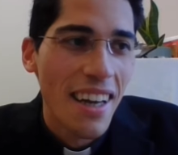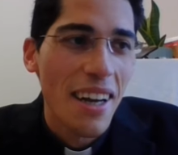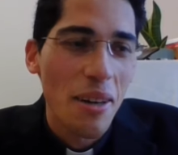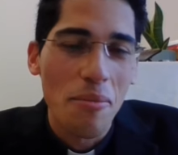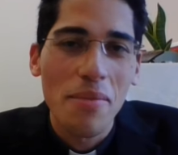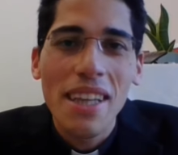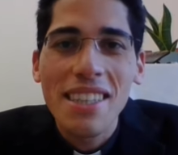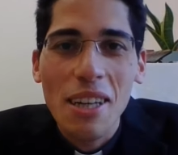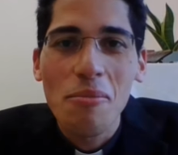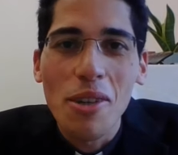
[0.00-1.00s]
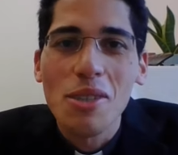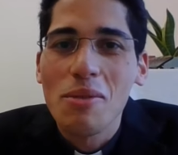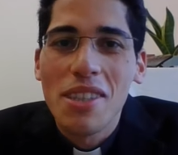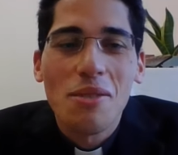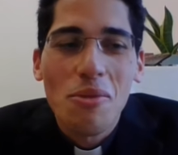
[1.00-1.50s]
That's how much we
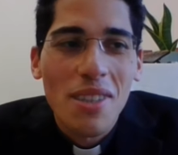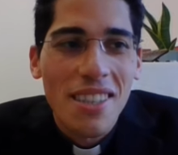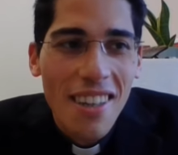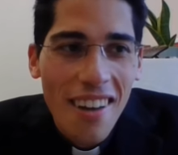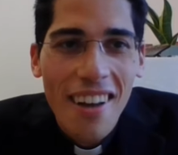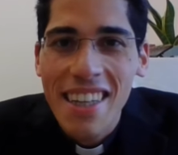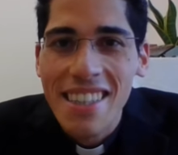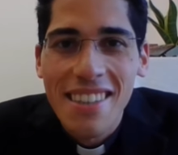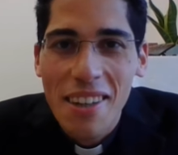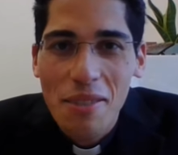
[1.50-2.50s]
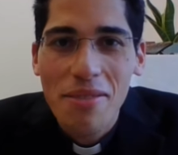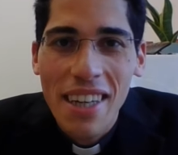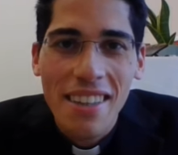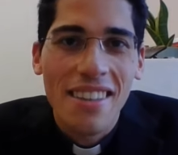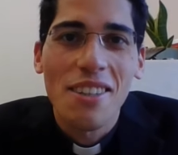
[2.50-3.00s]
just wanted to hide our
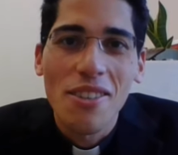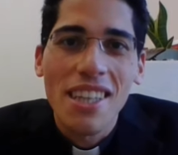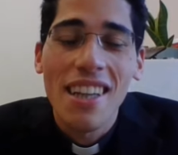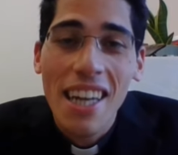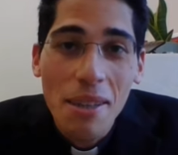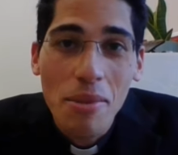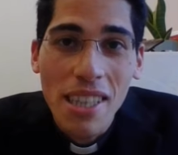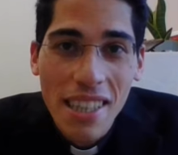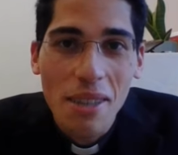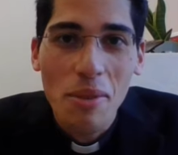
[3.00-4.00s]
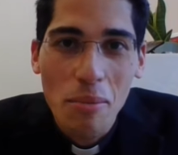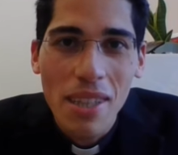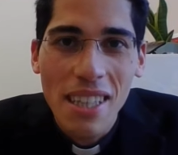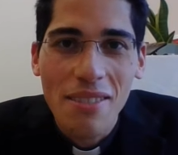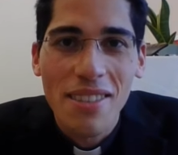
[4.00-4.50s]
faith and not tell anybody that we
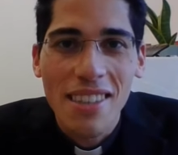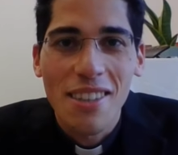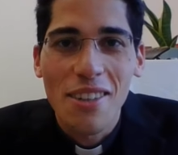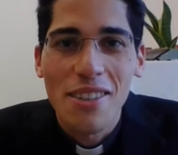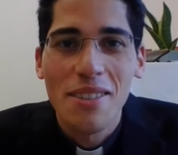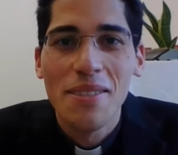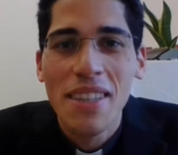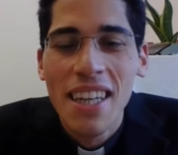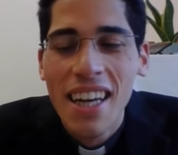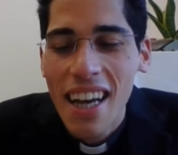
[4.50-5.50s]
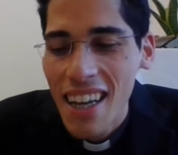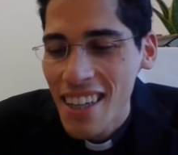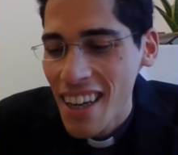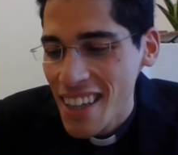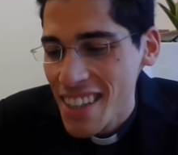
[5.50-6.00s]
believed in God.
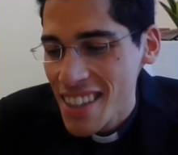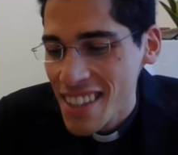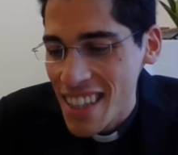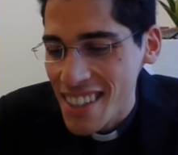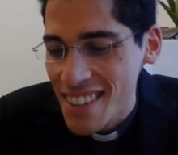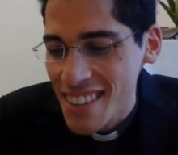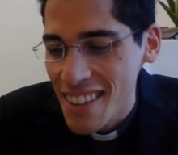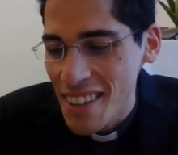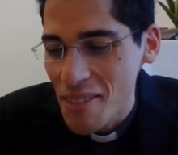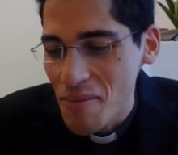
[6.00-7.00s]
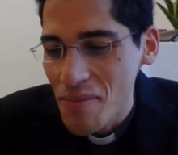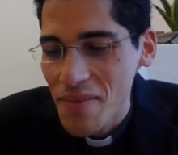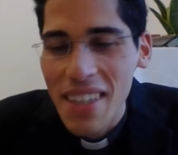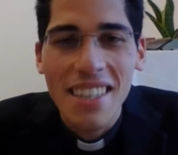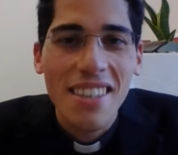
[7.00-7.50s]
And I think that's
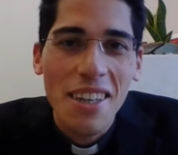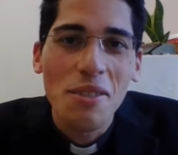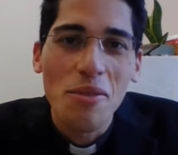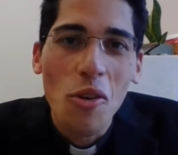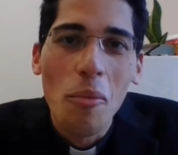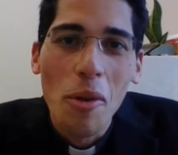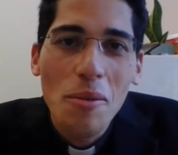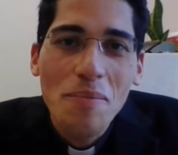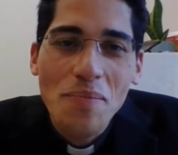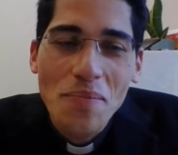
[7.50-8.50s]
kind of normal.